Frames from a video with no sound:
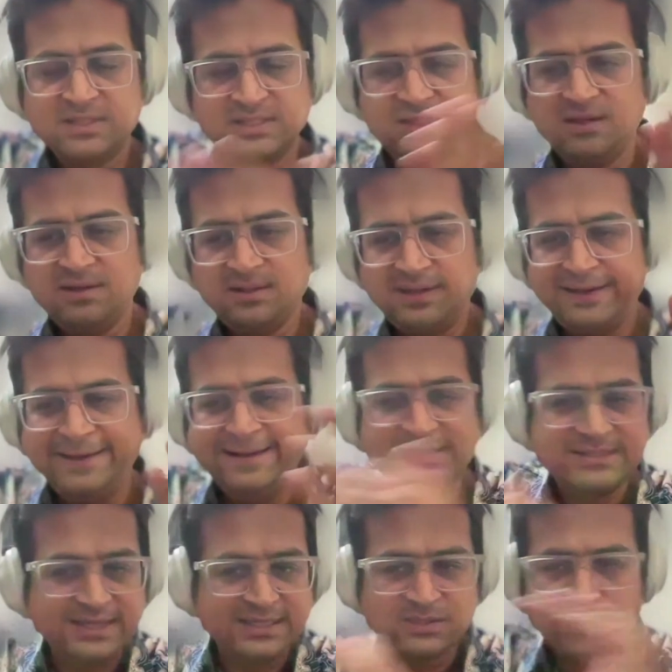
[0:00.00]
This is the
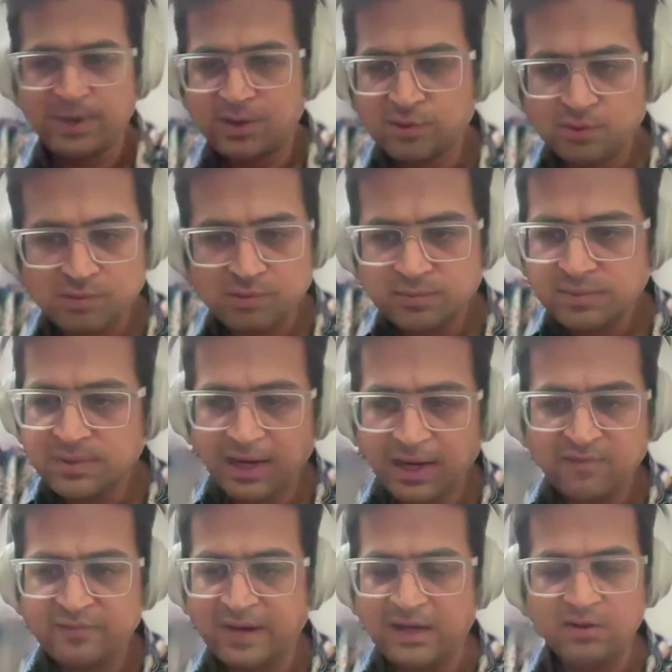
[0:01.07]
easiest way to
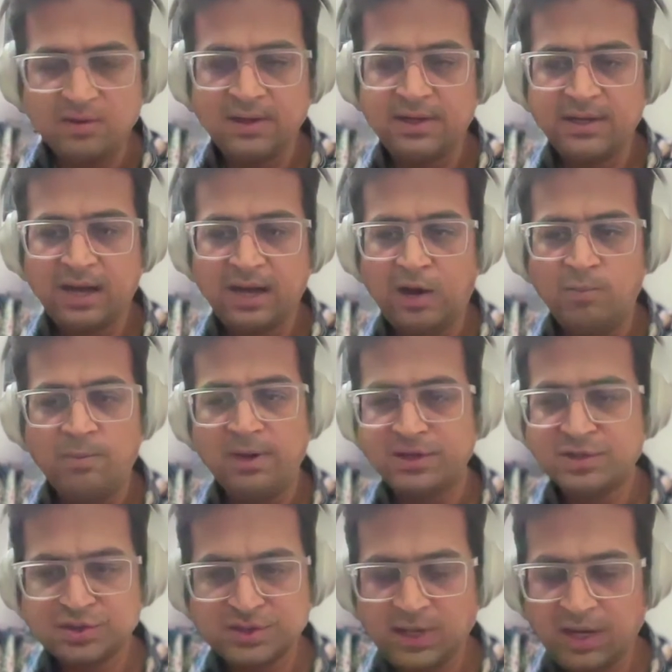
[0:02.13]
kind of calculate how
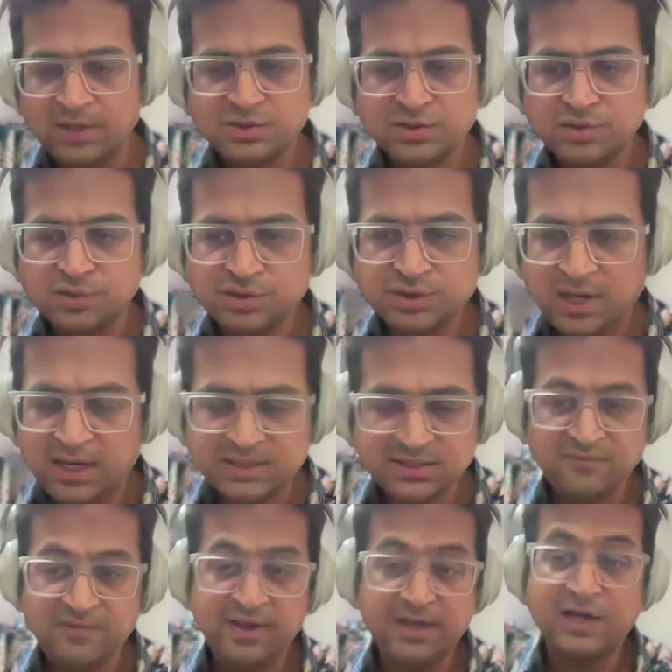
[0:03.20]
much I should
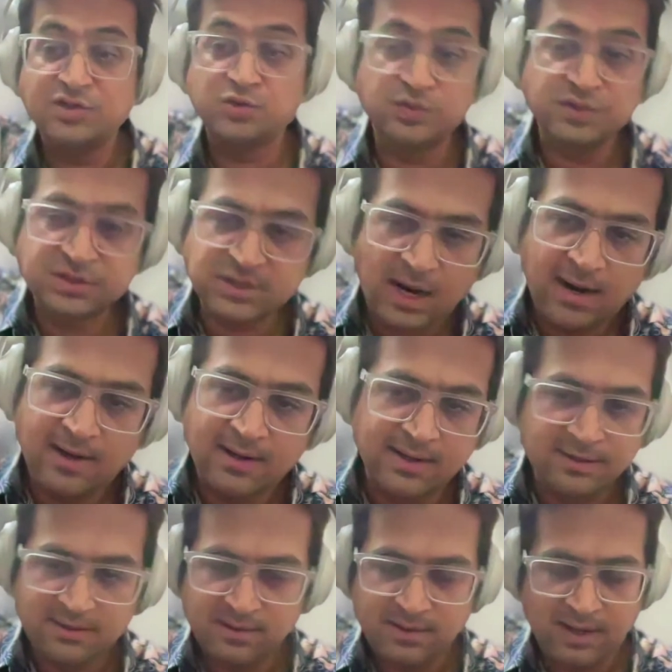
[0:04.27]
charge and where I should
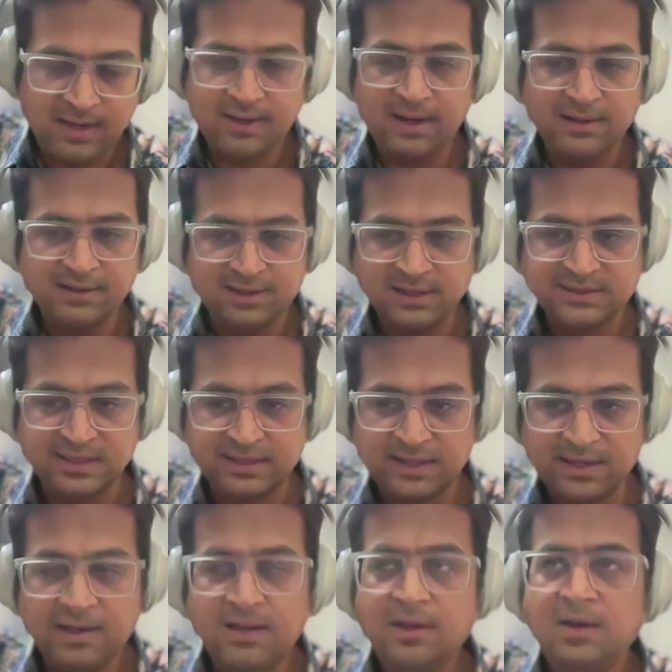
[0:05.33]
start, and things
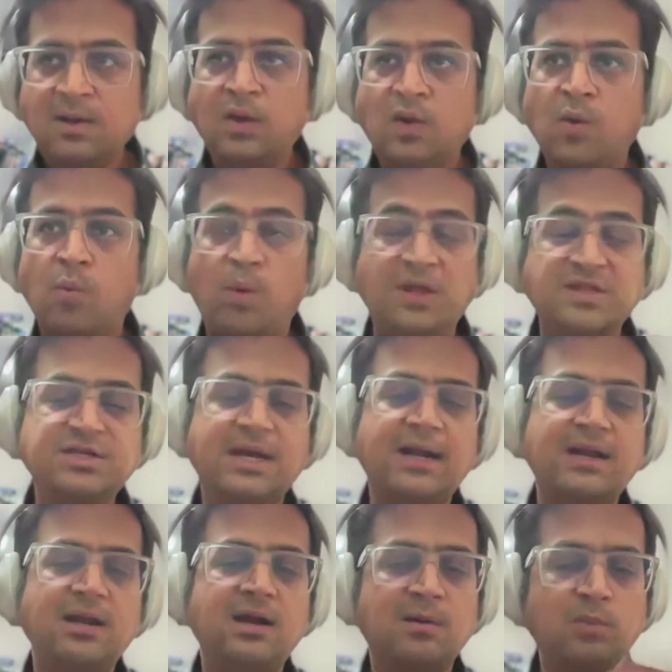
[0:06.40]
like that. Once you
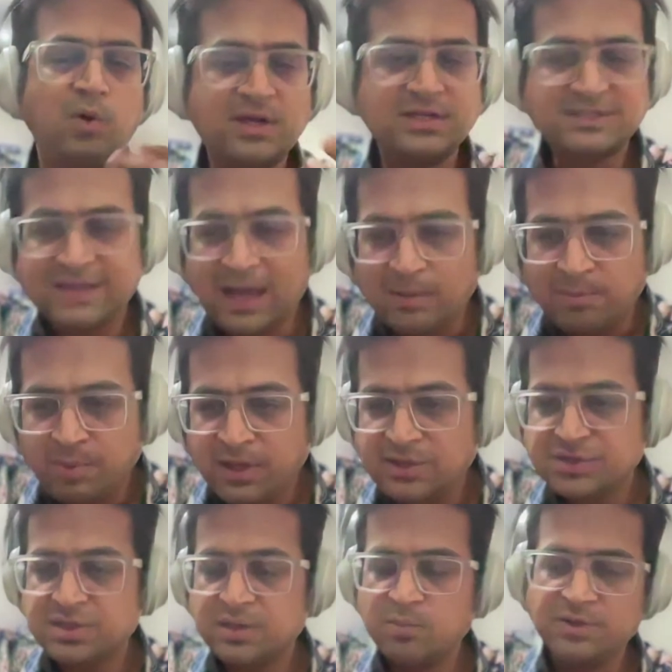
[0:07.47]
get a little more
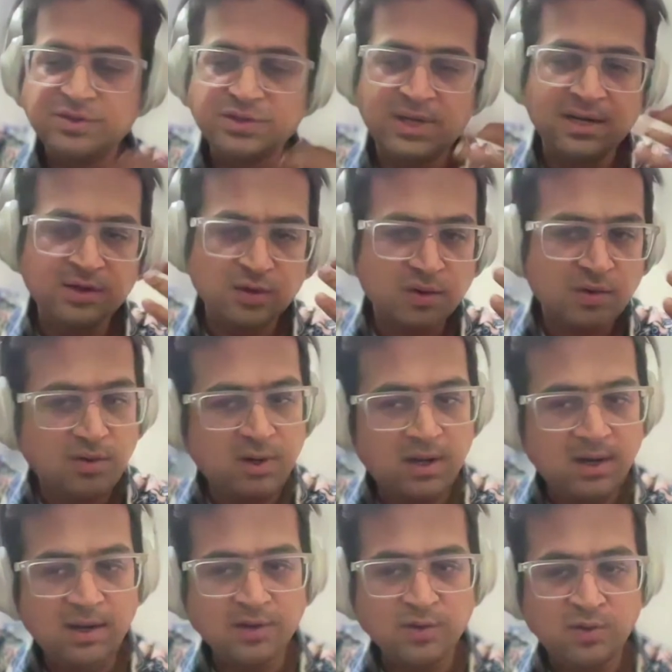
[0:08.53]
established, and once you get,
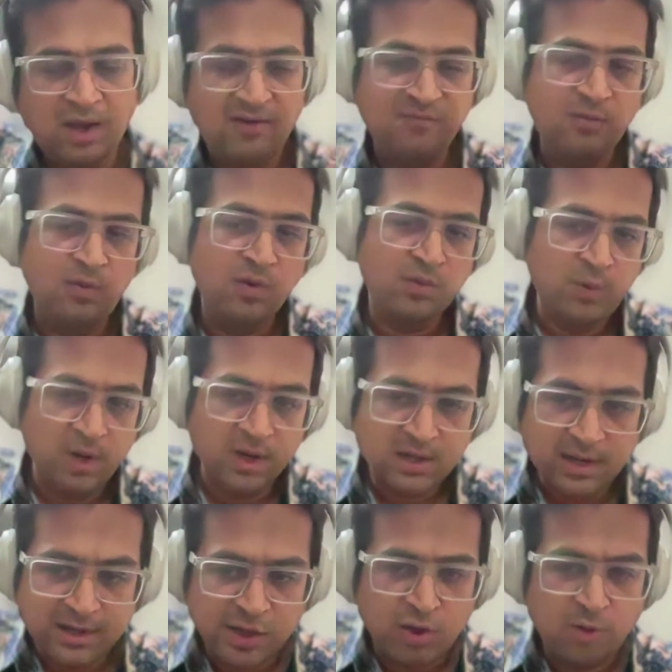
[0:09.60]
you have more
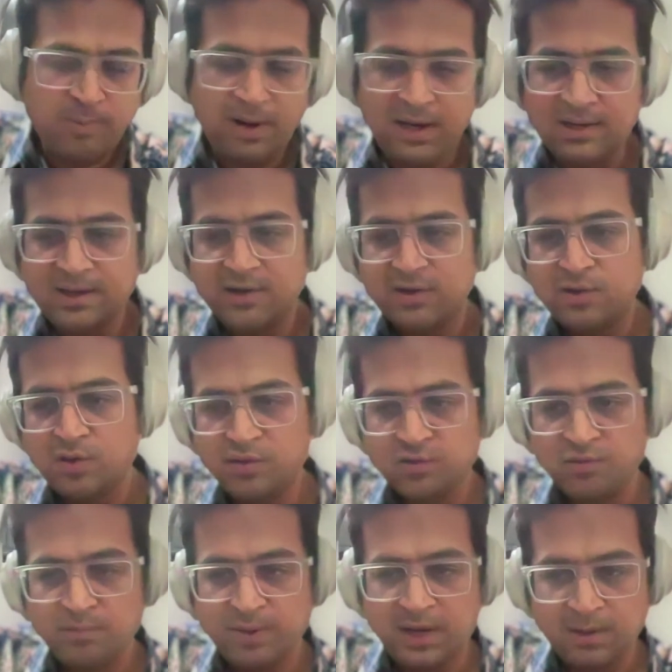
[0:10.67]
work under your belt, and
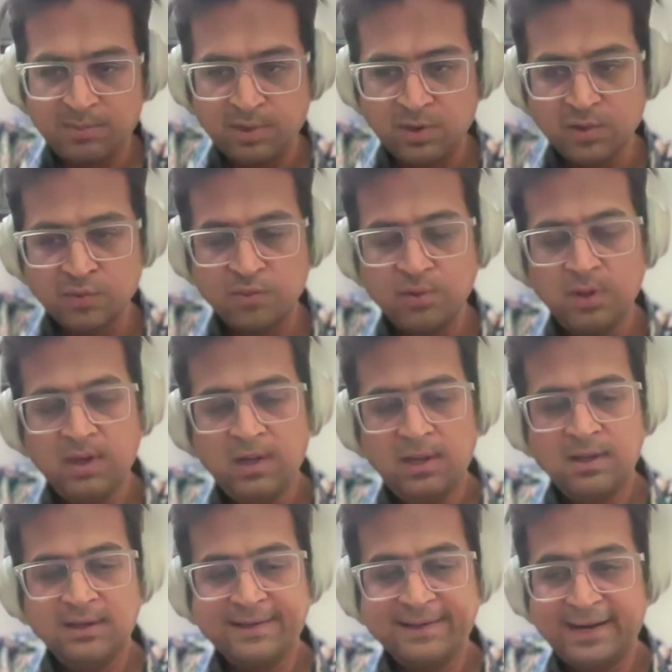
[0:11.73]
you've been able to
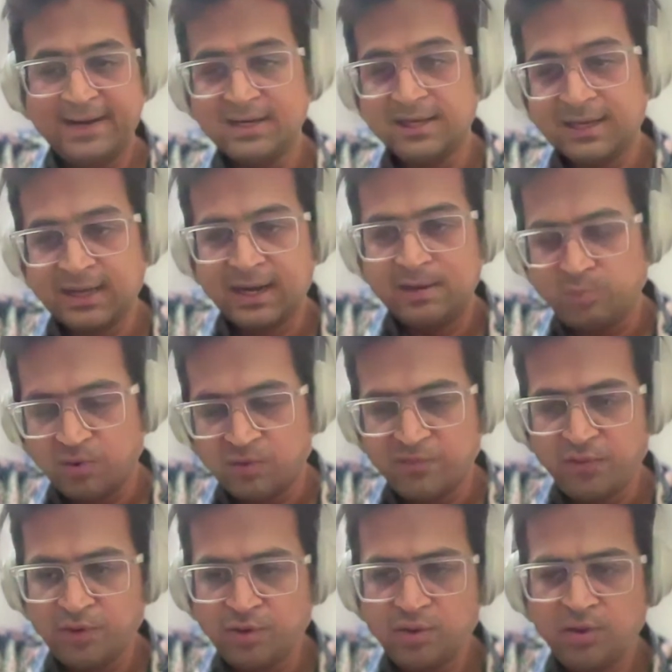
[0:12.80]
create a great
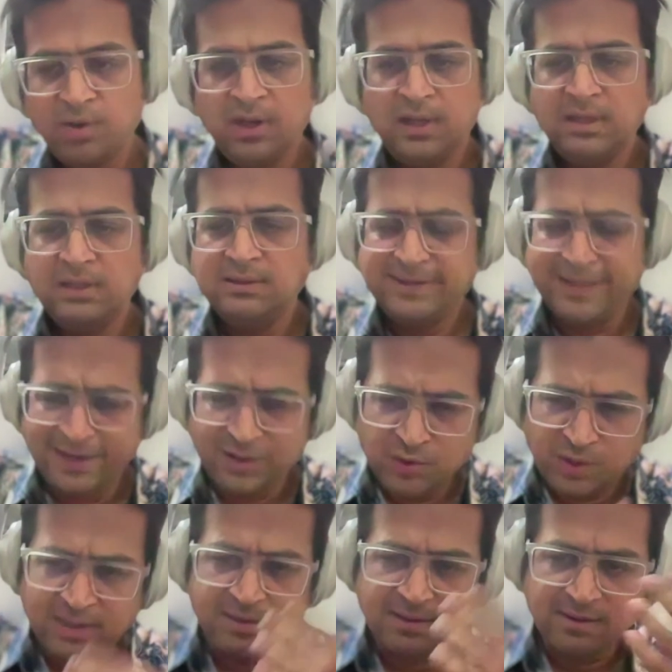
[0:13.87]
portfolio,
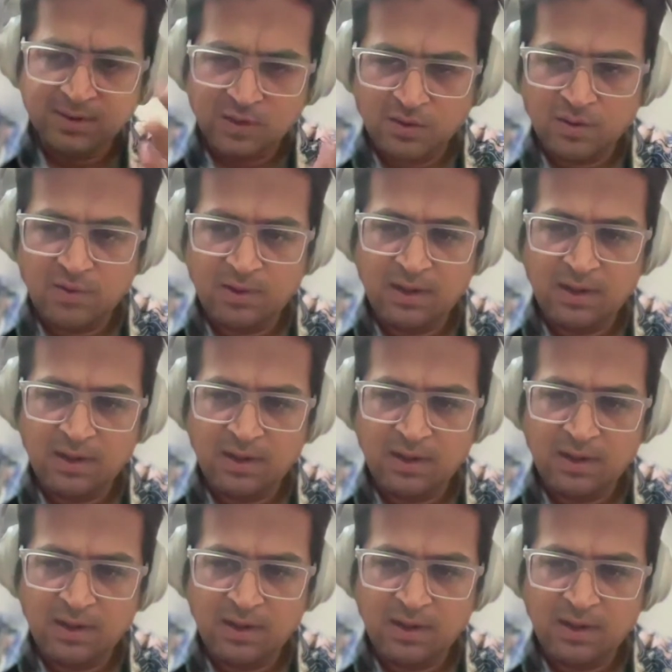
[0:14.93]
then you can